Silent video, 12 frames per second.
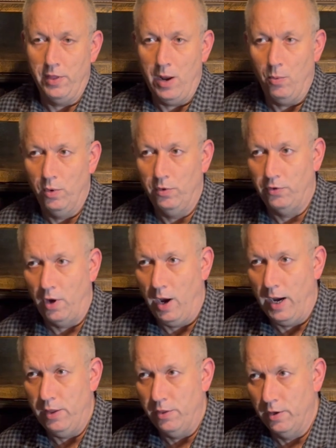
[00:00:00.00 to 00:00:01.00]
that was
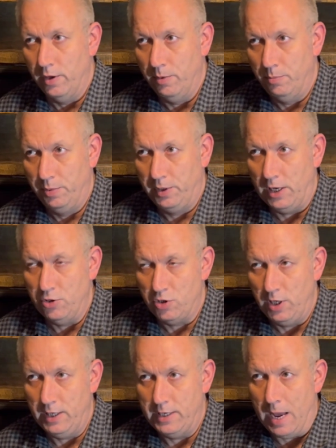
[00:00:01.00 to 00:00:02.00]
either
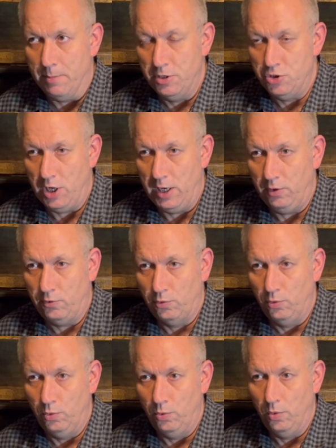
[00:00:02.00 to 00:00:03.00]
potentially damaging
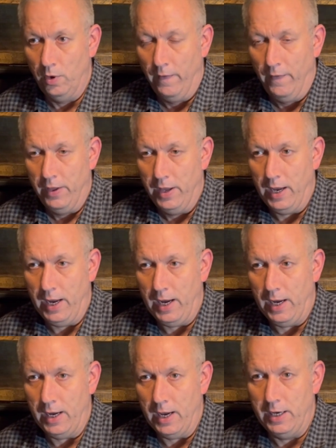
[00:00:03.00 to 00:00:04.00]
to
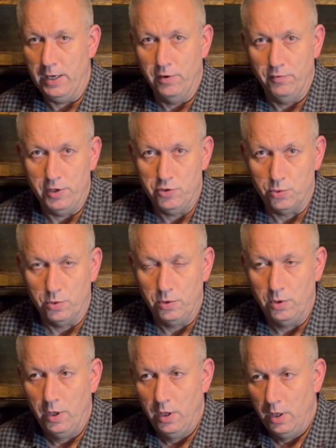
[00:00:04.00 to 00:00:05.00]
an
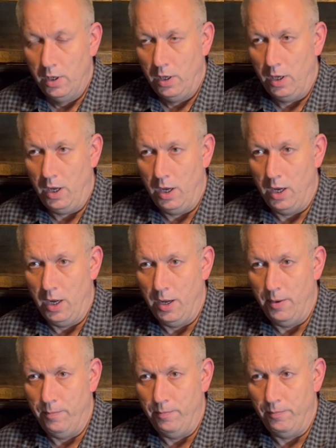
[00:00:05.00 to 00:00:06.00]
individual,
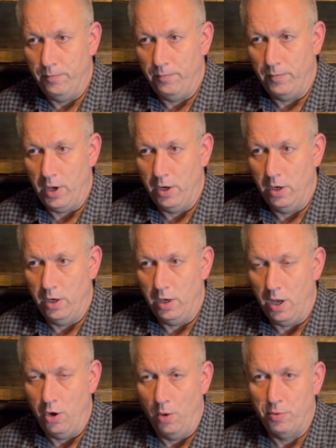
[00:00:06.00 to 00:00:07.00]

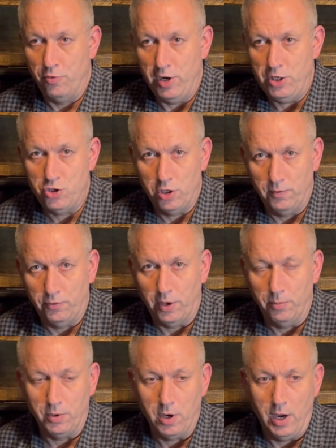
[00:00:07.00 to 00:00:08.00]
an operation of
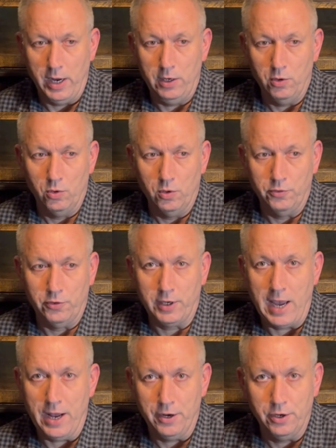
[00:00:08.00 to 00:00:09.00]
some kind, or to
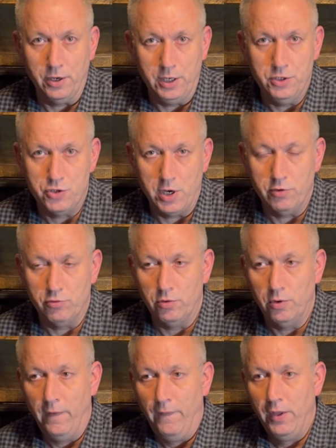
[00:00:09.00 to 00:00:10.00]
Canada in
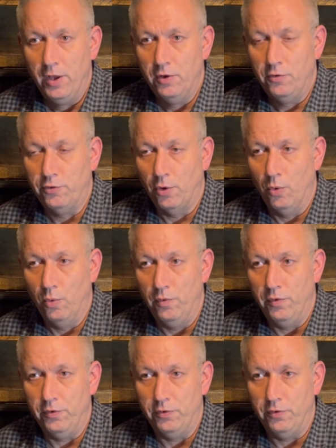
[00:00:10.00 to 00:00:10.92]
general. So